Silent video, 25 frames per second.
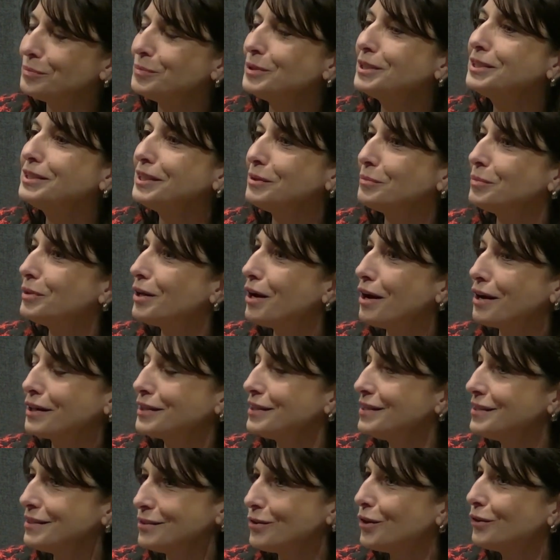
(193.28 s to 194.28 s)
building
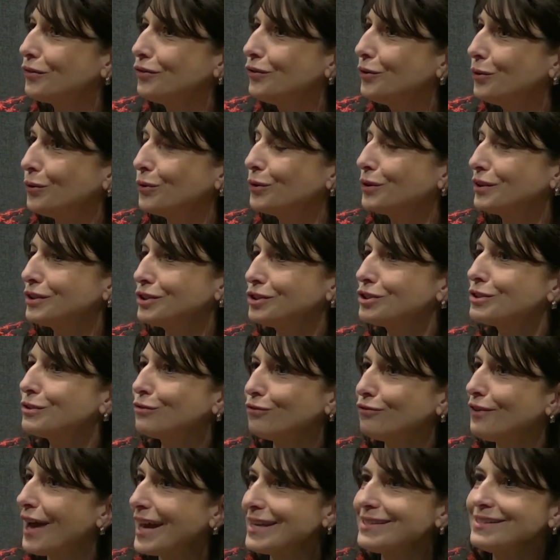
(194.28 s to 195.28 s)
block is also
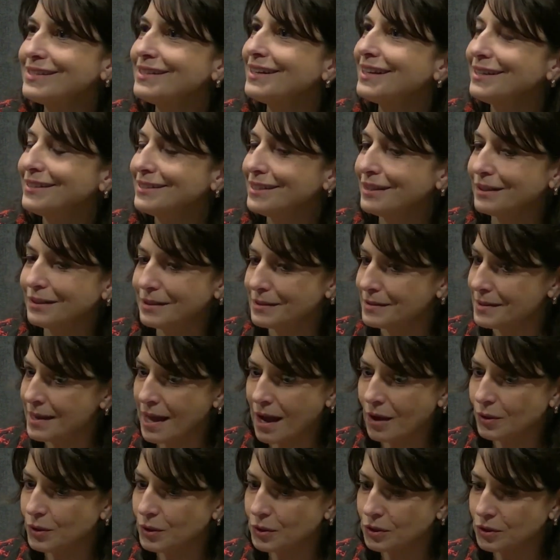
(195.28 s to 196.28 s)
just fascinating, because
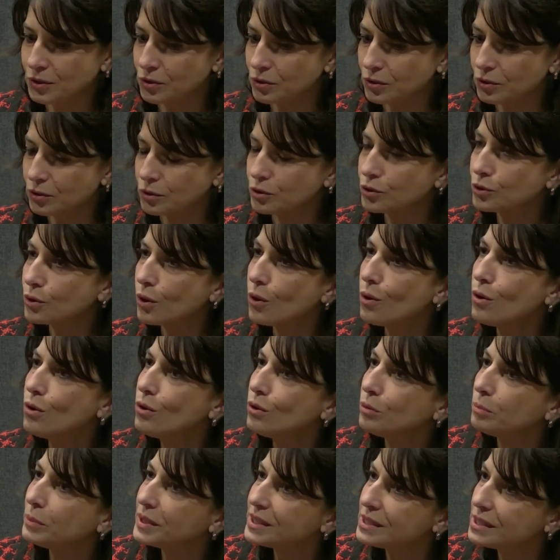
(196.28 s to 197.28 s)
now you can
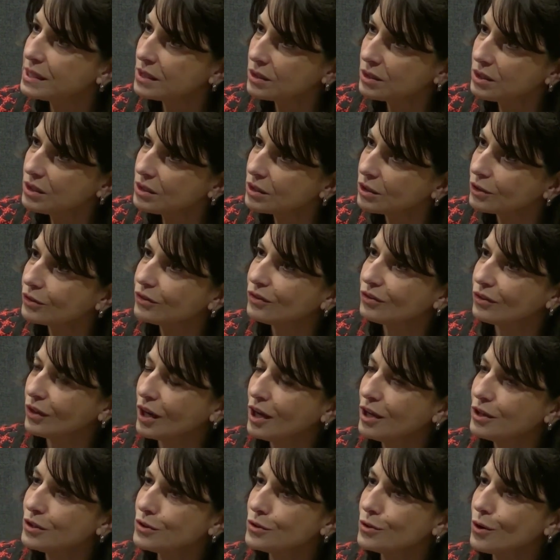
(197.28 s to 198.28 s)
control materials
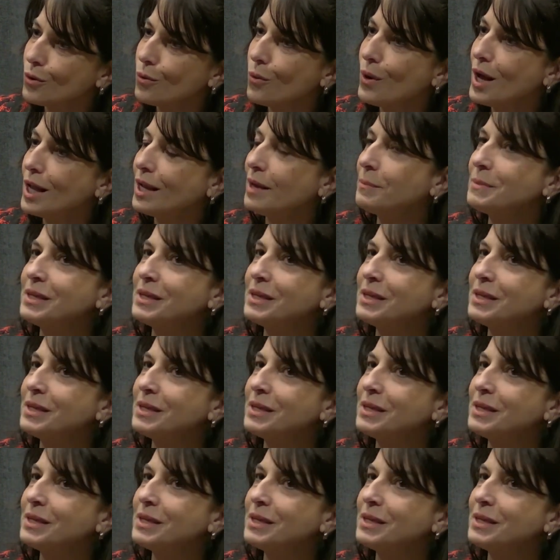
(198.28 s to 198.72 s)
so well.